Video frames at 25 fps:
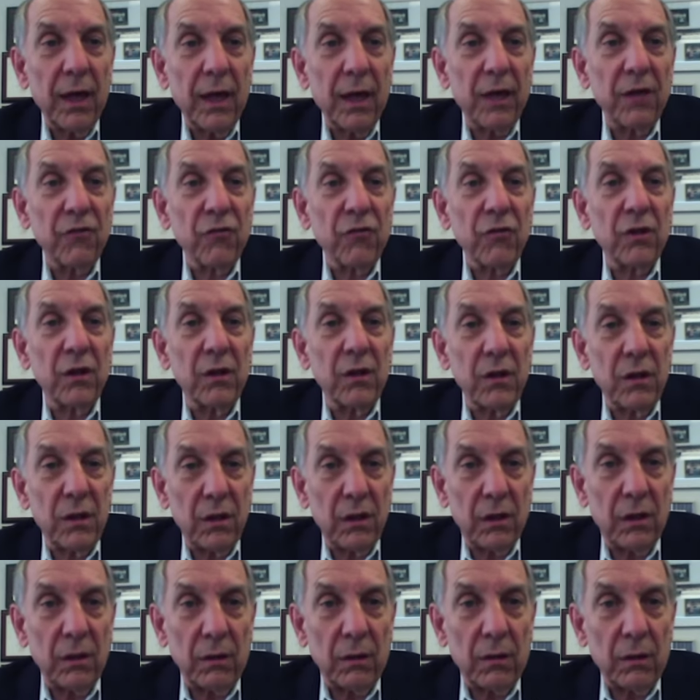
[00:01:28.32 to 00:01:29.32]
is to
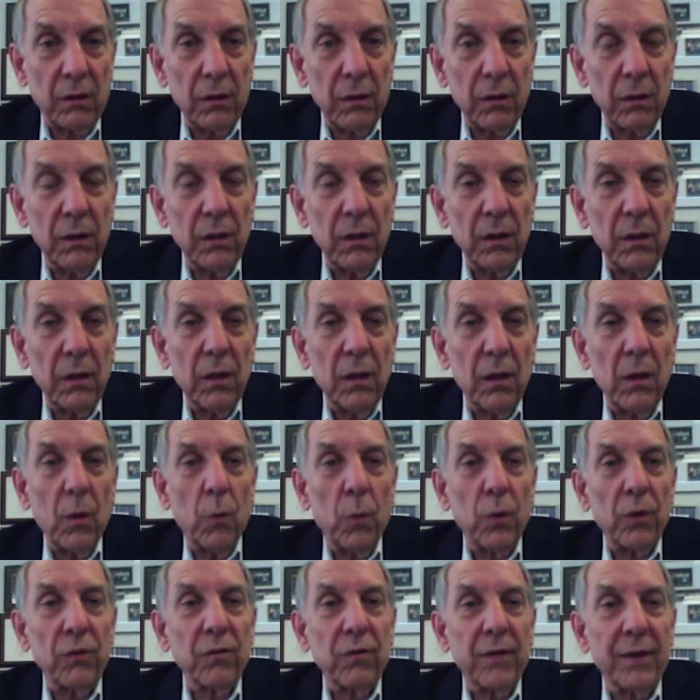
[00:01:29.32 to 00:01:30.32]
deal
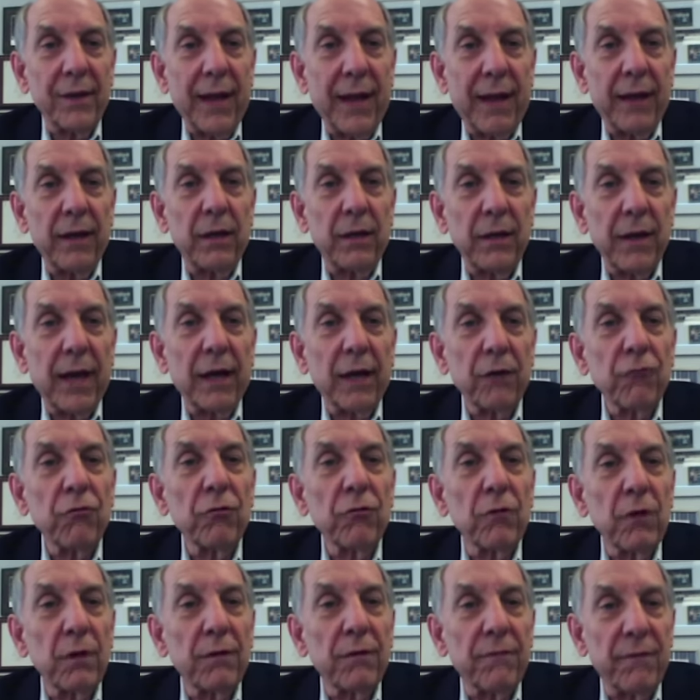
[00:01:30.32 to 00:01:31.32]
with the
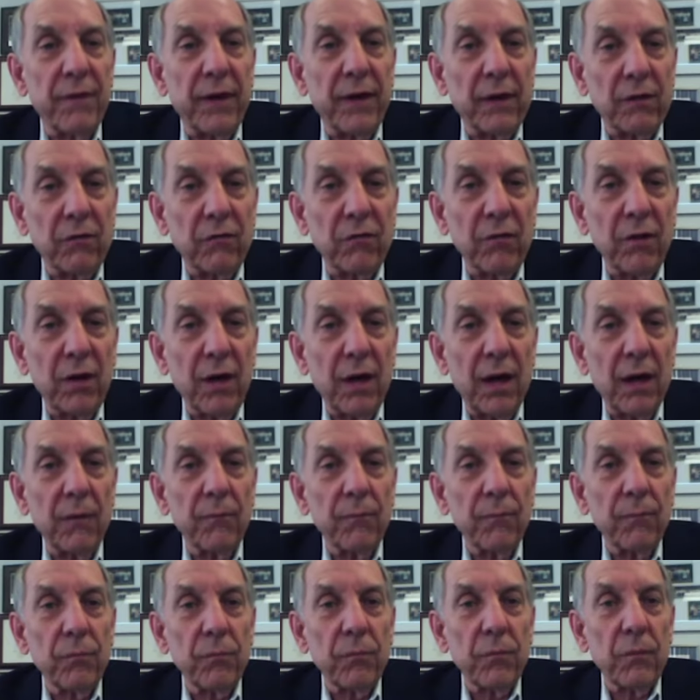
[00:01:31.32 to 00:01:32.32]
natural events
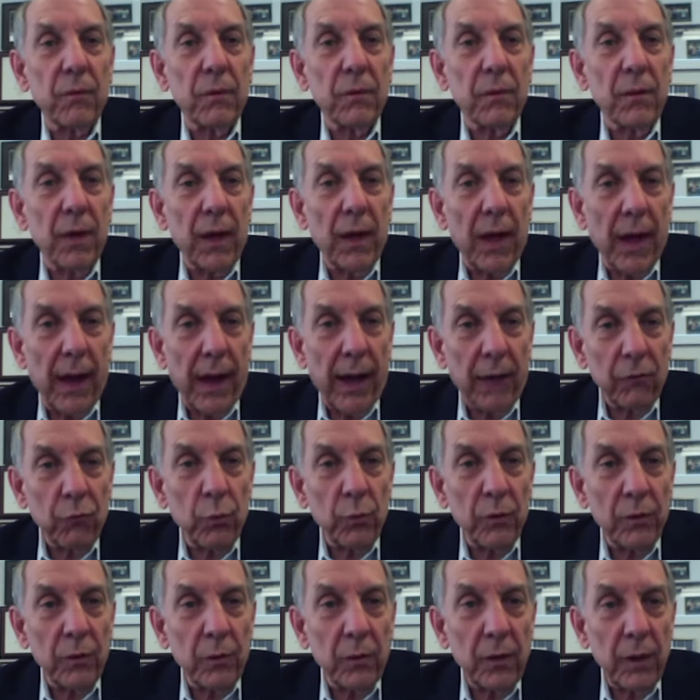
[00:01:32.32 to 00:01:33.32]
as
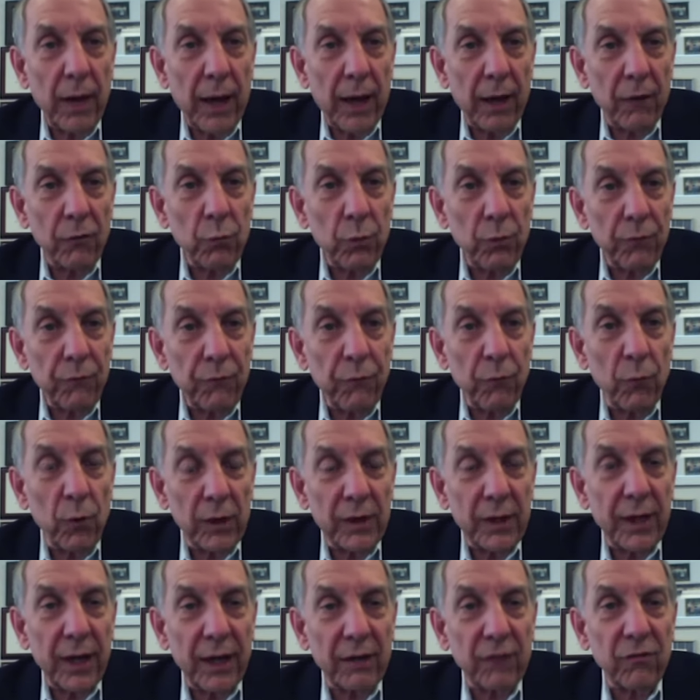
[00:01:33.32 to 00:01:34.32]
we're
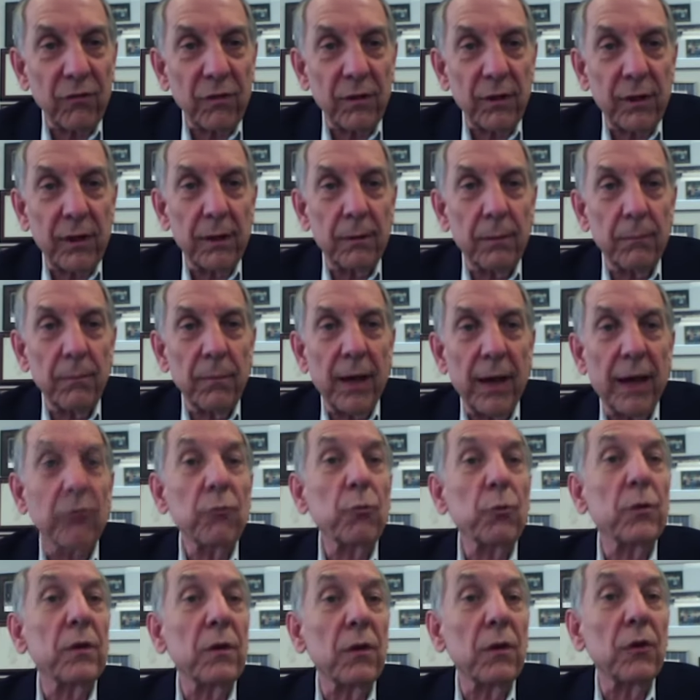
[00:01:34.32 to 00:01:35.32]
forecasting them, as
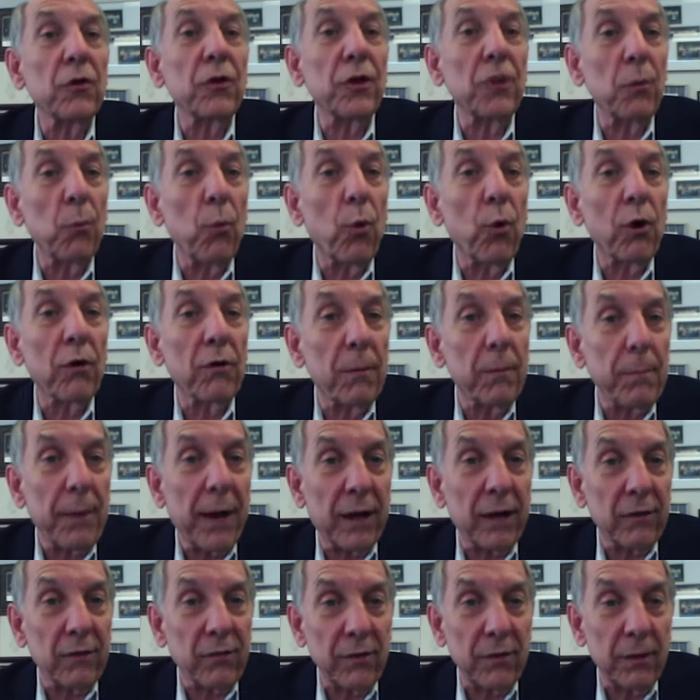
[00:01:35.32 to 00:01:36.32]
we're learning more
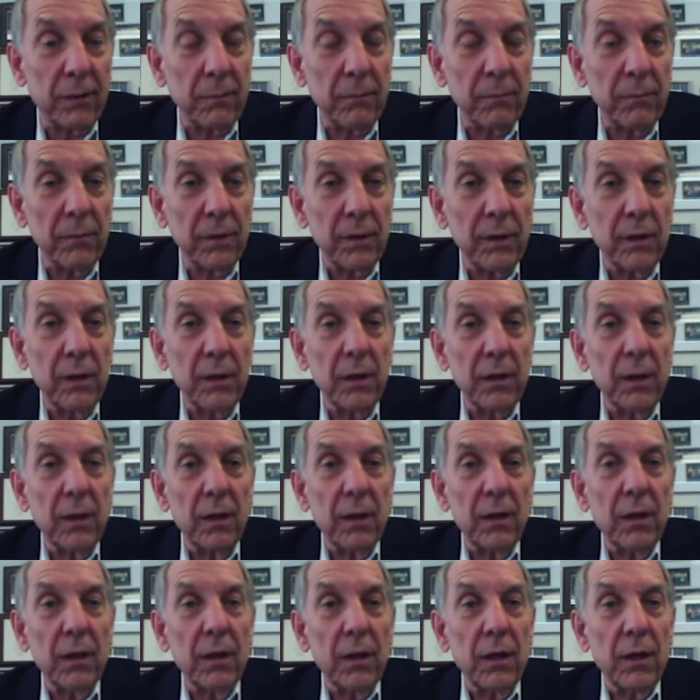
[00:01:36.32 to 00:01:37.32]
about them,
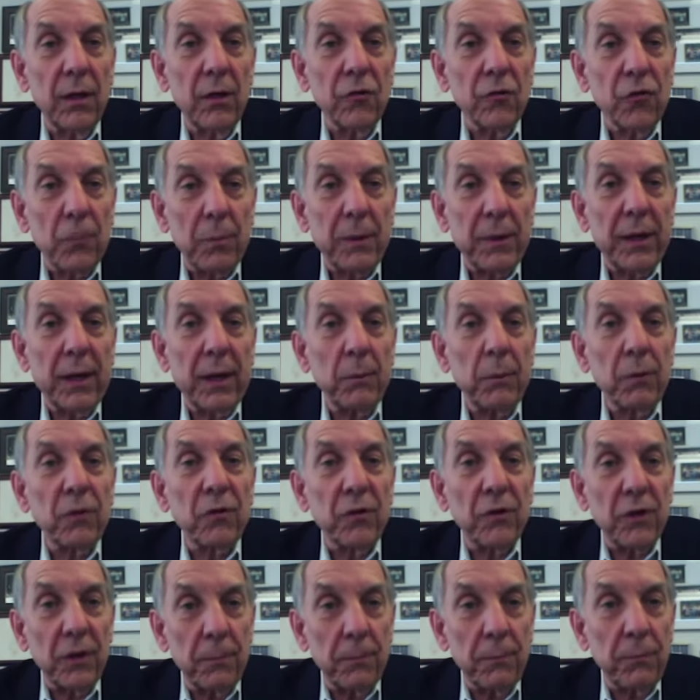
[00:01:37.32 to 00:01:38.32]
to be
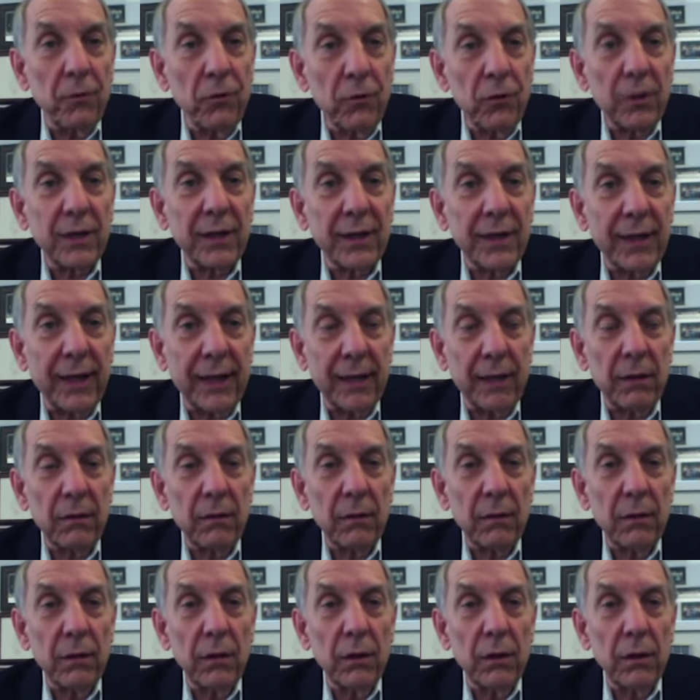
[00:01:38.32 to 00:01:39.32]
able to communicate
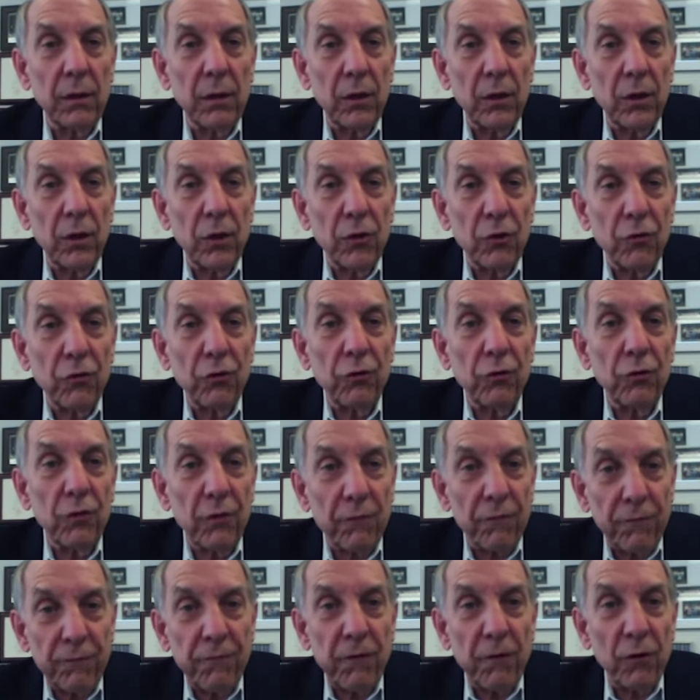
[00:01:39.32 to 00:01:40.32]
to the
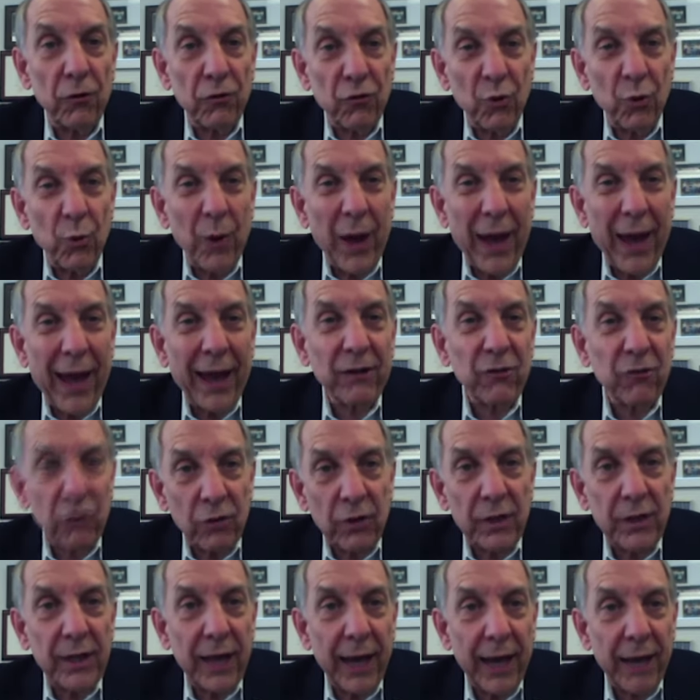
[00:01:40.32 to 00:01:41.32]
folks who
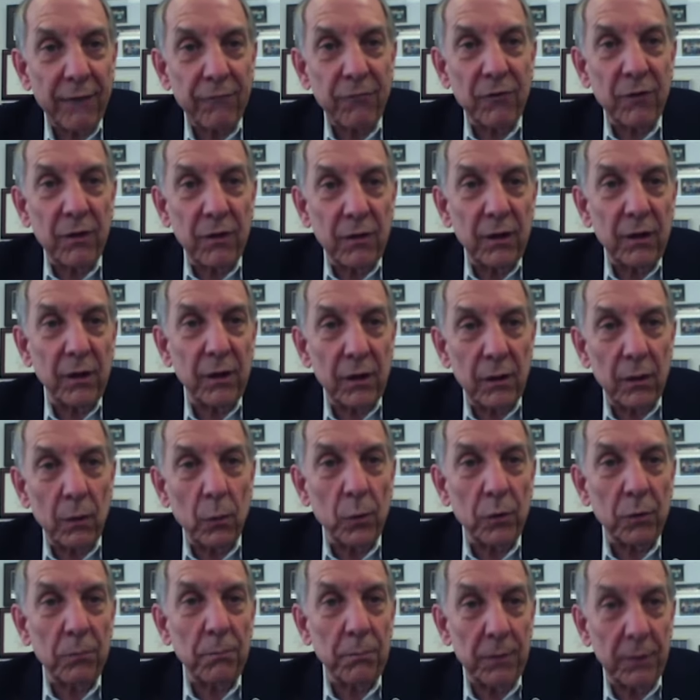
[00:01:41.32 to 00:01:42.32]
actually have to deal
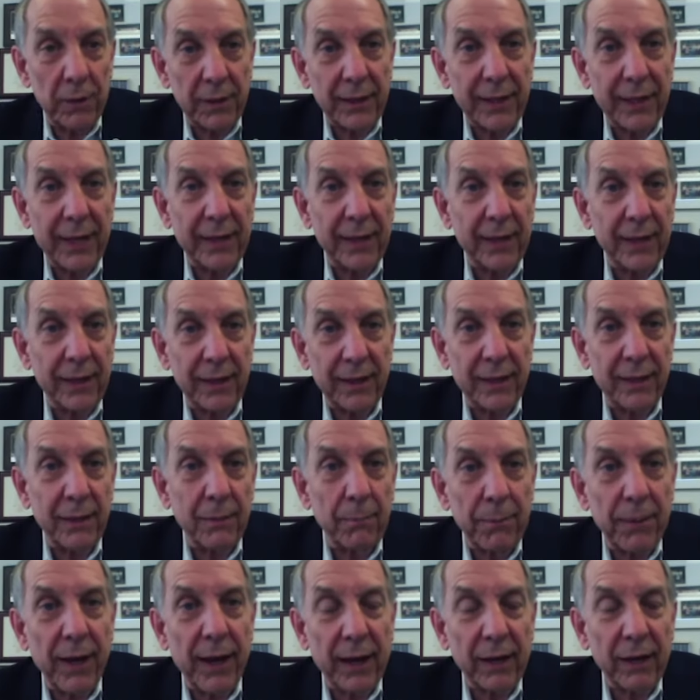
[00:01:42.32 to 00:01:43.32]
with mitigating the
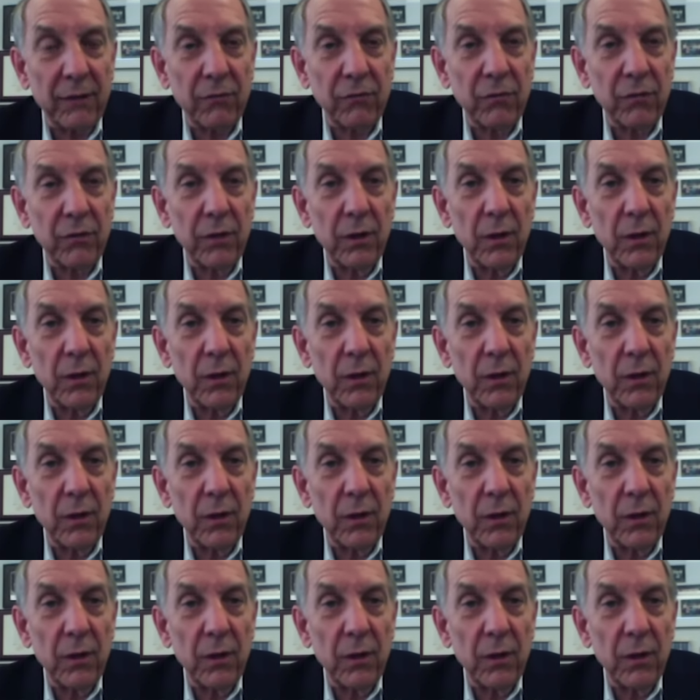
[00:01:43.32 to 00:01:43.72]
impacts.